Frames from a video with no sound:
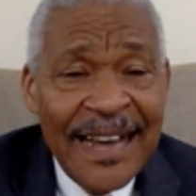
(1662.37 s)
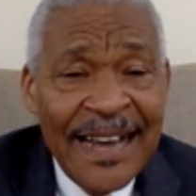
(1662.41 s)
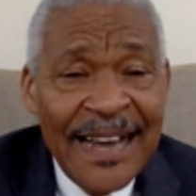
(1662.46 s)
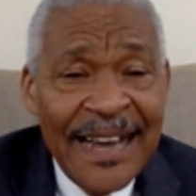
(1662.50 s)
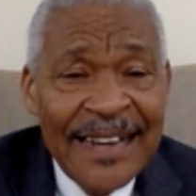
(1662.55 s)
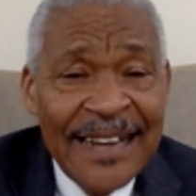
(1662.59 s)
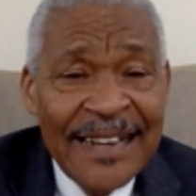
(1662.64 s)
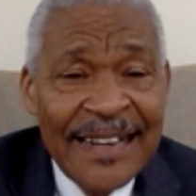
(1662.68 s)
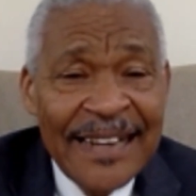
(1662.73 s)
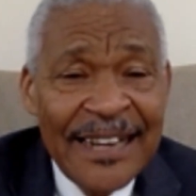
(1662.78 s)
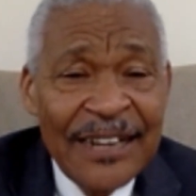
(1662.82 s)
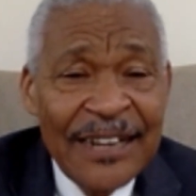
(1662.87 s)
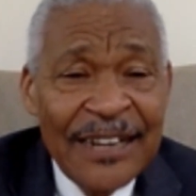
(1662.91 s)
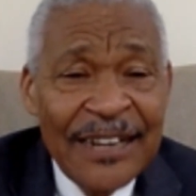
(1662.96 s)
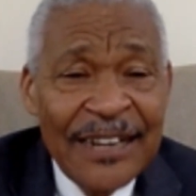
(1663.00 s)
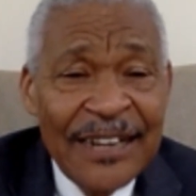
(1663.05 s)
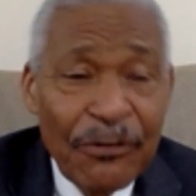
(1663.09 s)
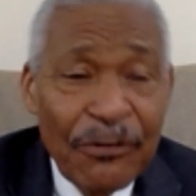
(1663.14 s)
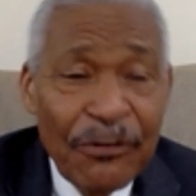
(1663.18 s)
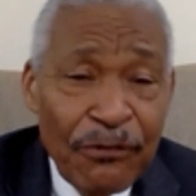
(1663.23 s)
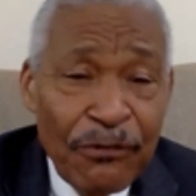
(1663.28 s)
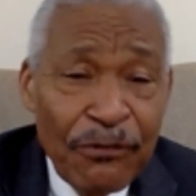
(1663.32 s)
In our
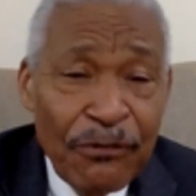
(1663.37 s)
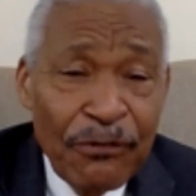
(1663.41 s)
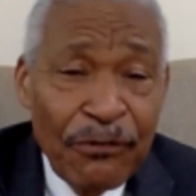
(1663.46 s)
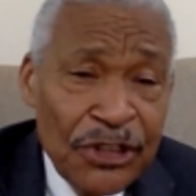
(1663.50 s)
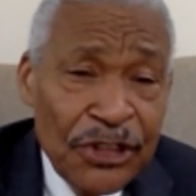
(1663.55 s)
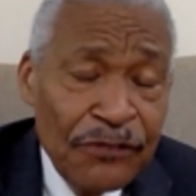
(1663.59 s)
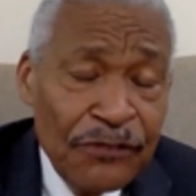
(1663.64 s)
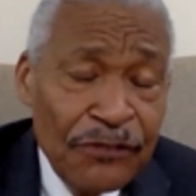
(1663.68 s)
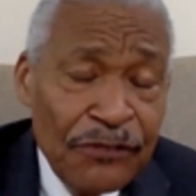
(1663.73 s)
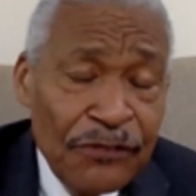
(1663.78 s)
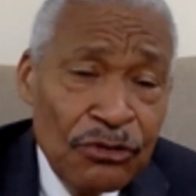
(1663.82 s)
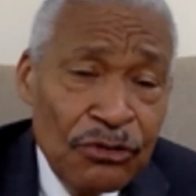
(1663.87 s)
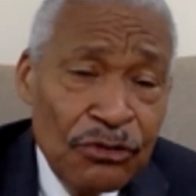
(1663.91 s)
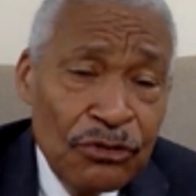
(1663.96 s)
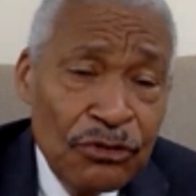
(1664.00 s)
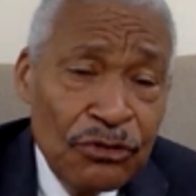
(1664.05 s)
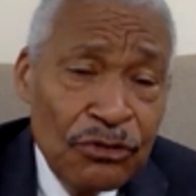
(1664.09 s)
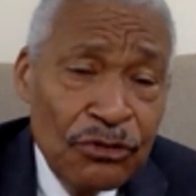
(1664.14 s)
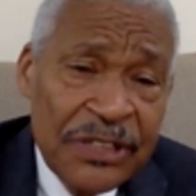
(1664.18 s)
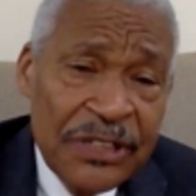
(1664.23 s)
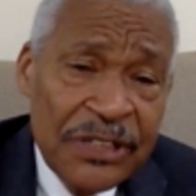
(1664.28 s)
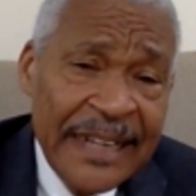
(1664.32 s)
first interview, you said
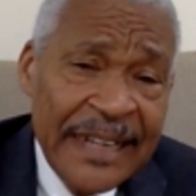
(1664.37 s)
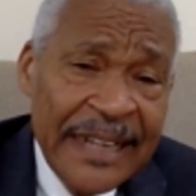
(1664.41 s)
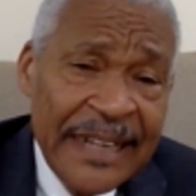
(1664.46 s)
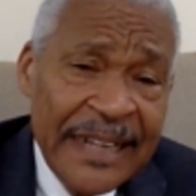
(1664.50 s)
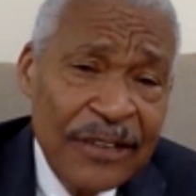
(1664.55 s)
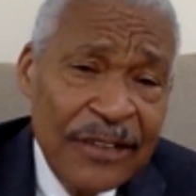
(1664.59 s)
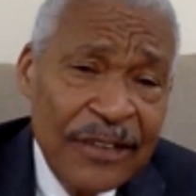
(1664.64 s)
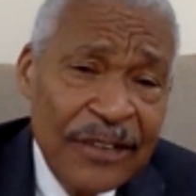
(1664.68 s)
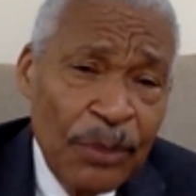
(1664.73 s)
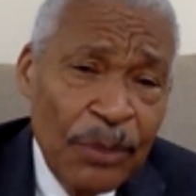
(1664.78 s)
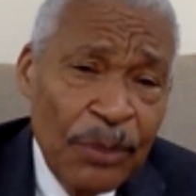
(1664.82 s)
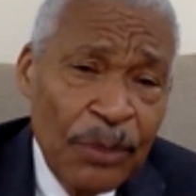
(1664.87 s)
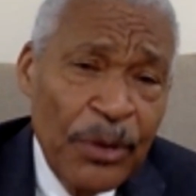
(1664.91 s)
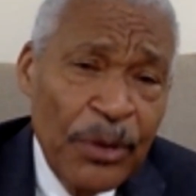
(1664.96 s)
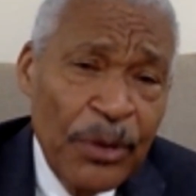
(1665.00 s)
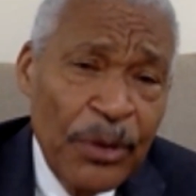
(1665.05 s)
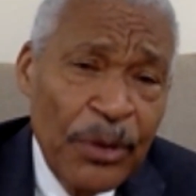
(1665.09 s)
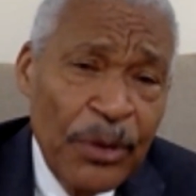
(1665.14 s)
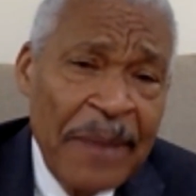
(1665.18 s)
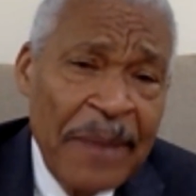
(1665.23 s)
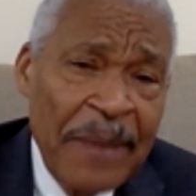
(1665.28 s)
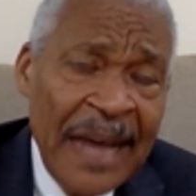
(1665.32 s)
that you were a praying
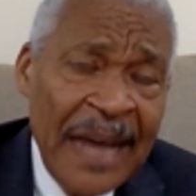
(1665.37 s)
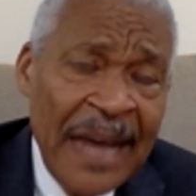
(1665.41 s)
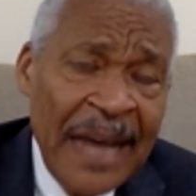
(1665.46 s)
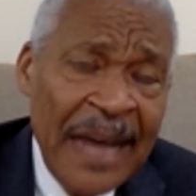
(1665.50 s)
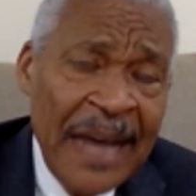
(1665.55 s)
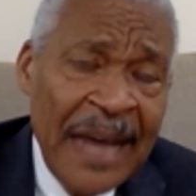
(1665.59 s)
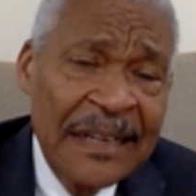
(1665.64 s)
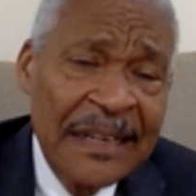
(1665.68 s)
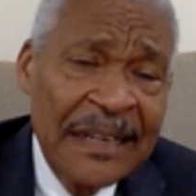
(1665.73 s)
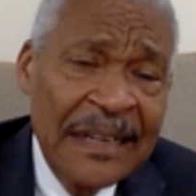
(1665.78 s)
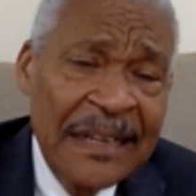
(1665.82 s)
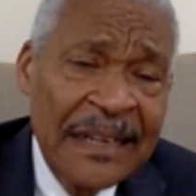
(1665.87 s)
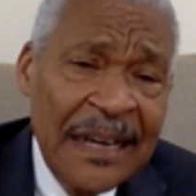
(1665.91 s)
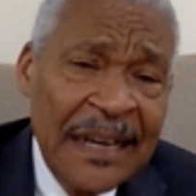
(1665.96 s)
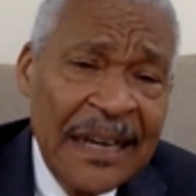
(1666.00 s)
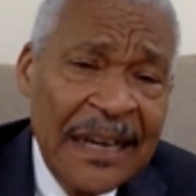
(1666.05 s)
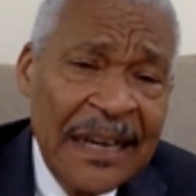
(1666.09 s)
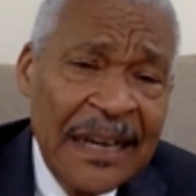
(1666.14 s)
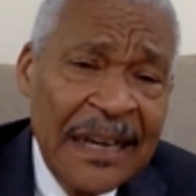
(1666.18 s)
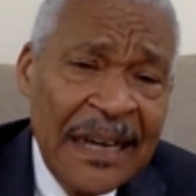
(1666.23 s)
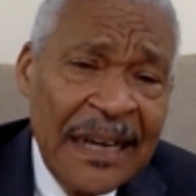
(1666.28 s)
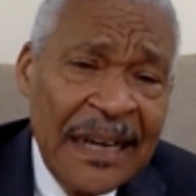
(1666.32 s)
man.
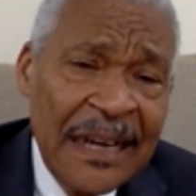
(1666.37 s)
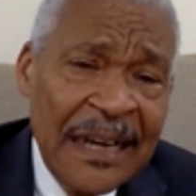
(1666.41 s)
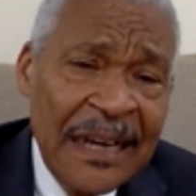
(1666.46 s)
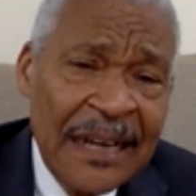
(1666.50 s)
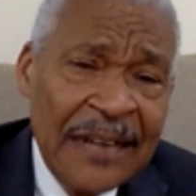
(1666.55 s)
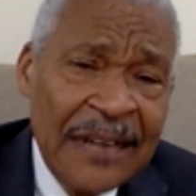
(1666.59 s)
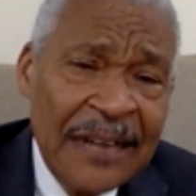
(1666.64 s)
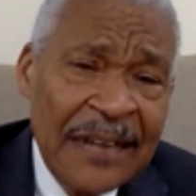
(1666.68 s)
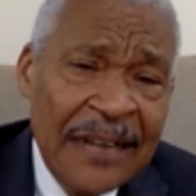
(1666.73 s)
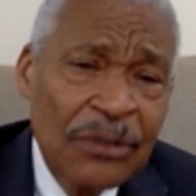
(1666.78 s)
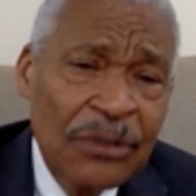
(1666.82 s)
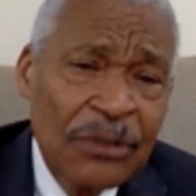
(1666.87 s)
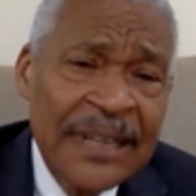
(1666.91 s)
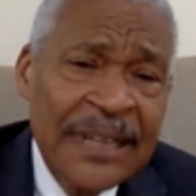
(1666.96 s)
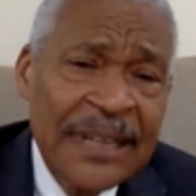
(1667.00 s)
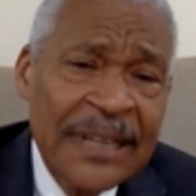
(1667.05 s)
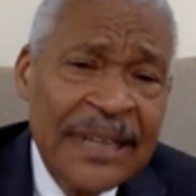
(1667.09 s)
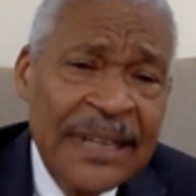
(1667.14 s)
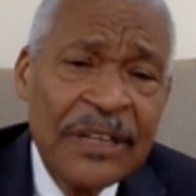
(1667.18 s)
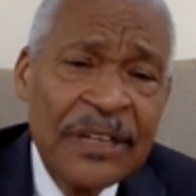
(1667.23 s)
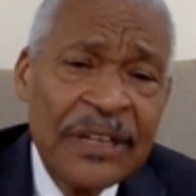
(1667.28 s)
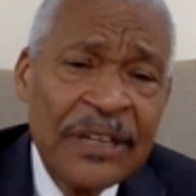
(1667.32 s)
Now is the time to lean
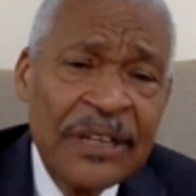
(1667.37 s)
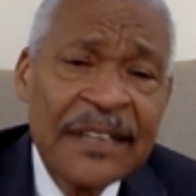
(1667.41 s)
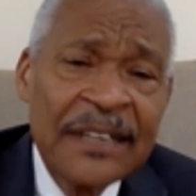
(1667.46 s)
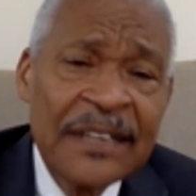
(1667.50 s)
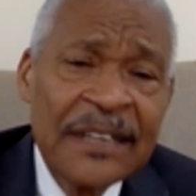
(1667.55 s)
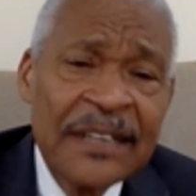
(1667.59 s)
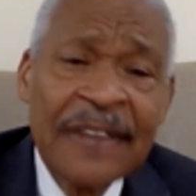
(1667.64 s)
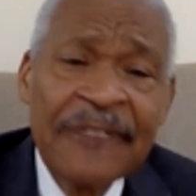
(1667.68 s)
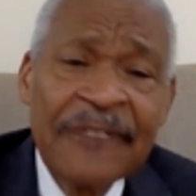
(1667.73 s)
on that faith.